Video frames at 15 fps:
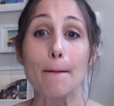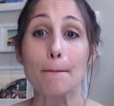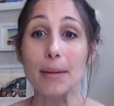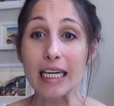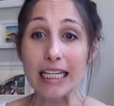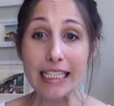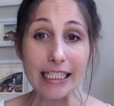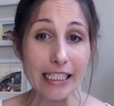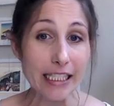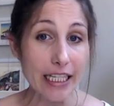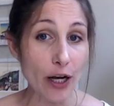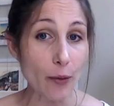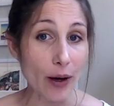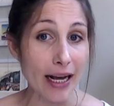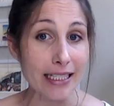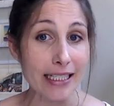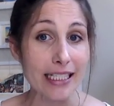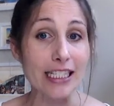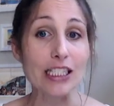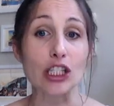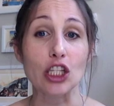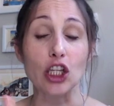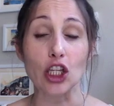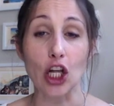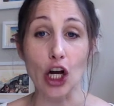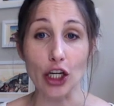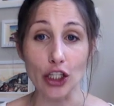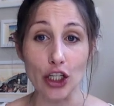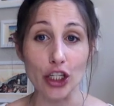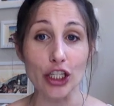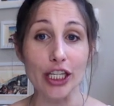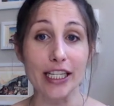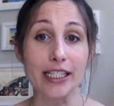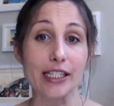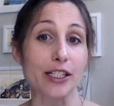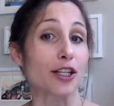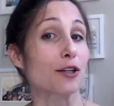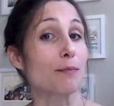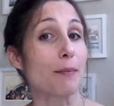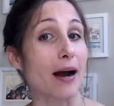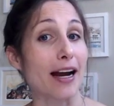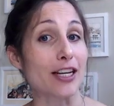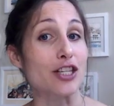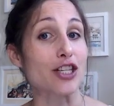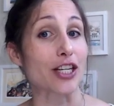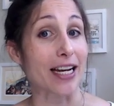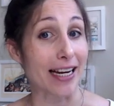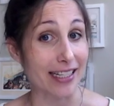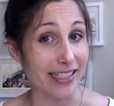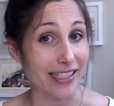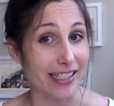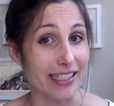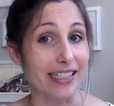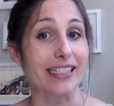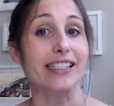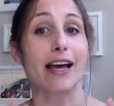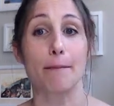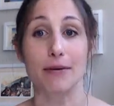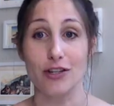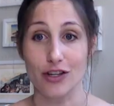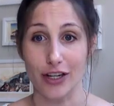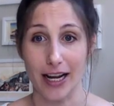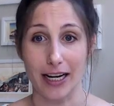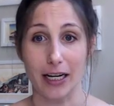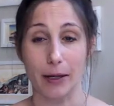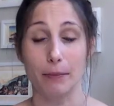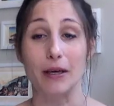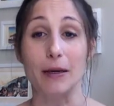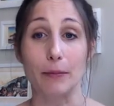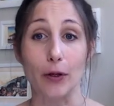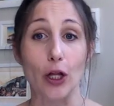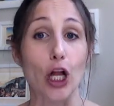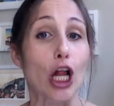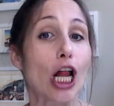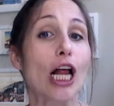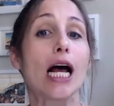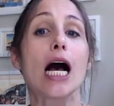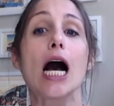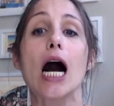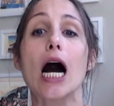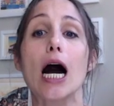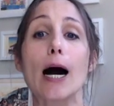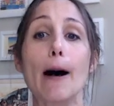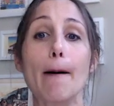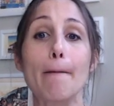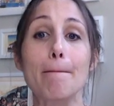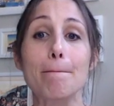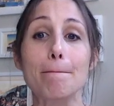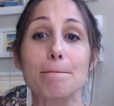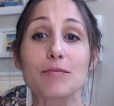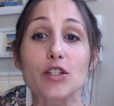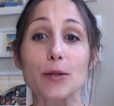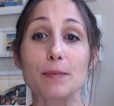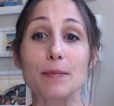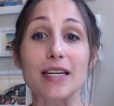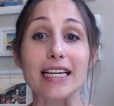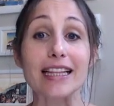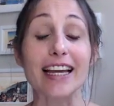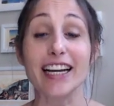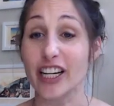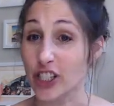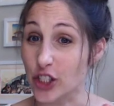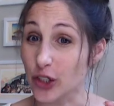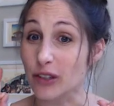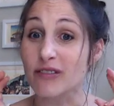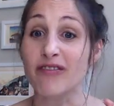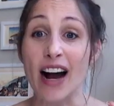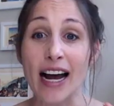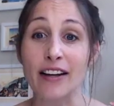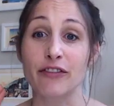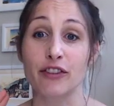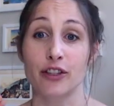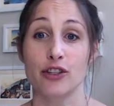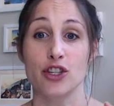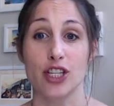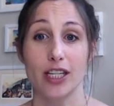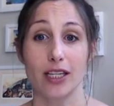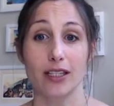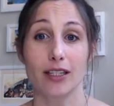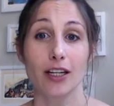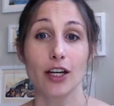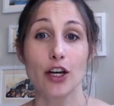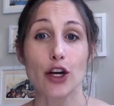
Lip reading: PCOS is largely considered by geneticists, epigenetic people, to be like a survivor gene.